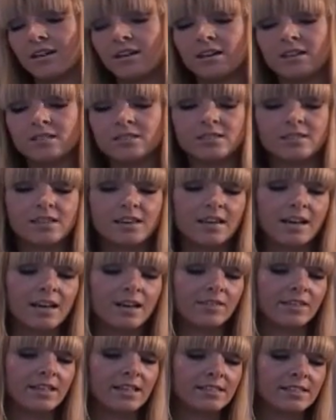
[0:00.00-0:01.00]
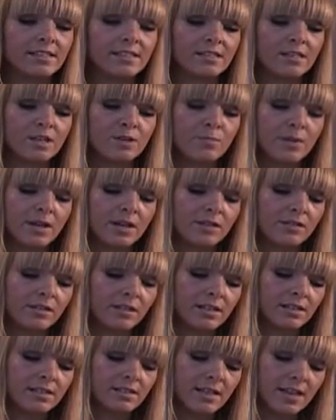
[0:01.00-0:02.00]
and just allowing it to sit better
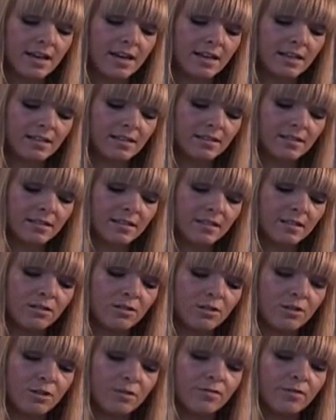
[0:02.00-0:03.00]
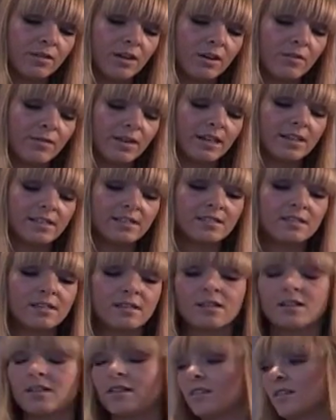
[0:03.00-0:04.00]
against the head, so they're not too fly away, because
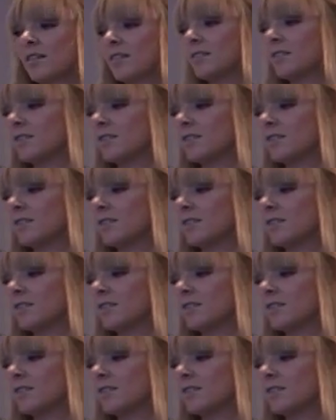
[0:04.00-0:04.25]
it